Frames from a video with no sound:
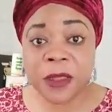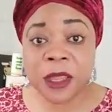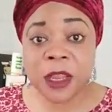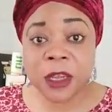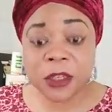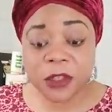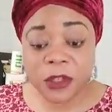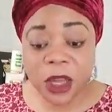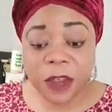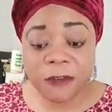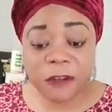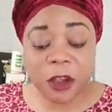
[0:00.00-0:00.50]

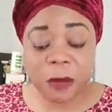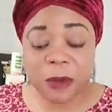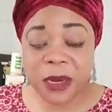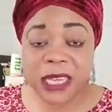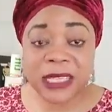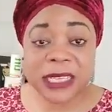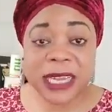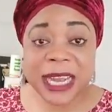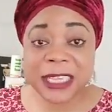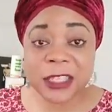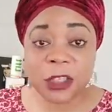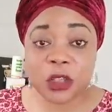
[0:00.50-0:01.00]
So if your
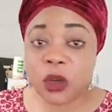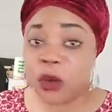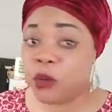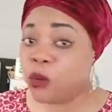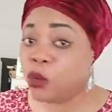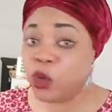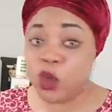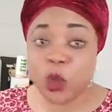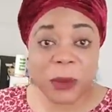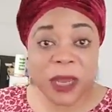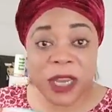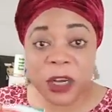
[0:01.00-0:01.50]
blender is not good,
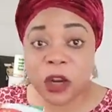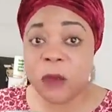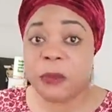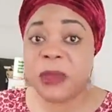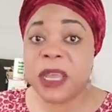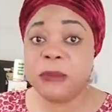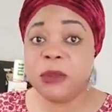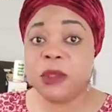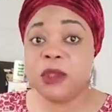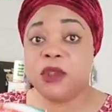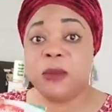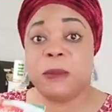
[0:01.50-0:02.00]
you may not be
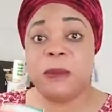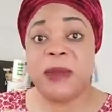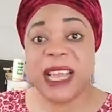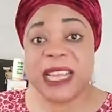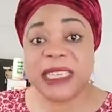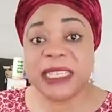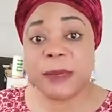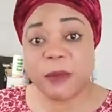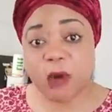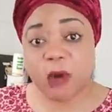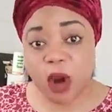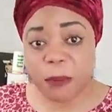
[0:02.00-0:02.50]
able to blend
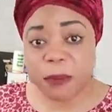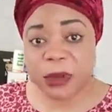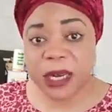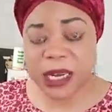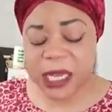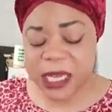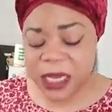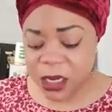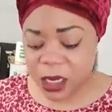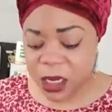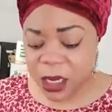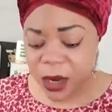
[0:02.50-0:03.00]
it
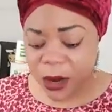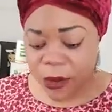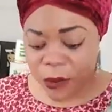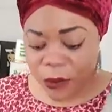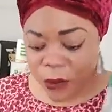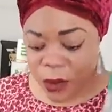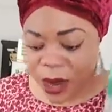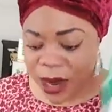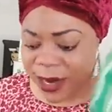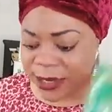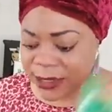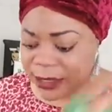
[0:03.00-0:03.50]
properly,
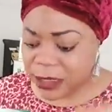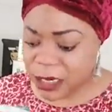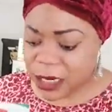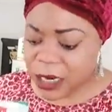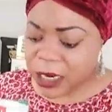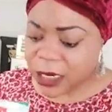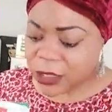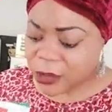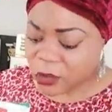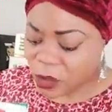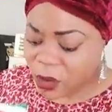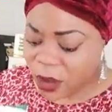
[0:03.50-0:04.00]
right?
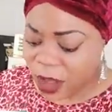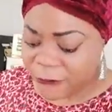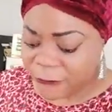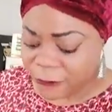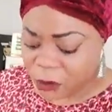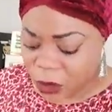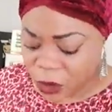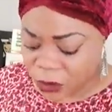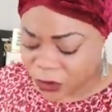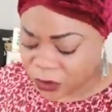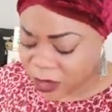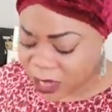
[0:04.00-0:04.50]
So I've
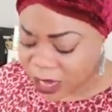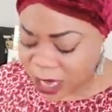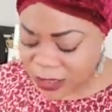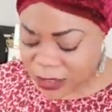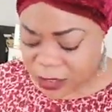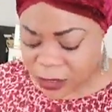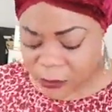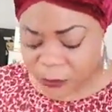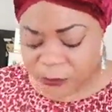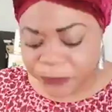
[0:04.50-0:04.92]
got that.